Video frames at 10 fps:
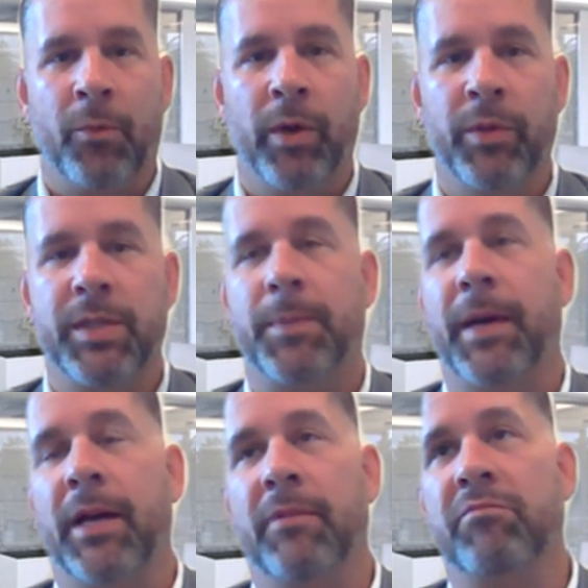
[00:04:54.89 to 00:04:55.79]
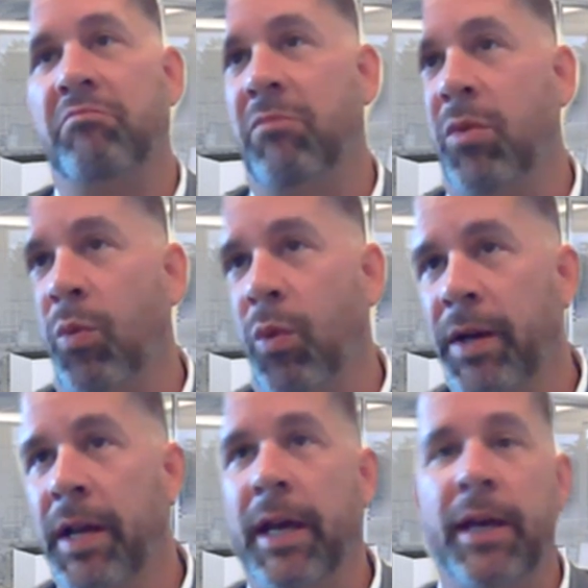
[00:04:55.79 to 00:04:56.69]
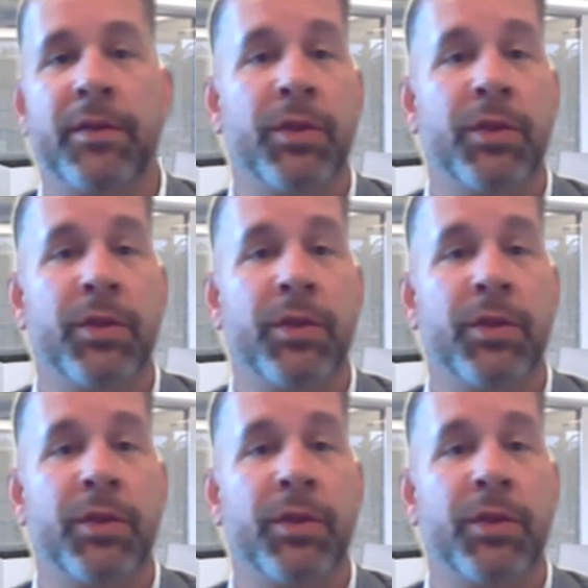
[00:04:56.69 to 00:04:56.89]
We would spend 1 day,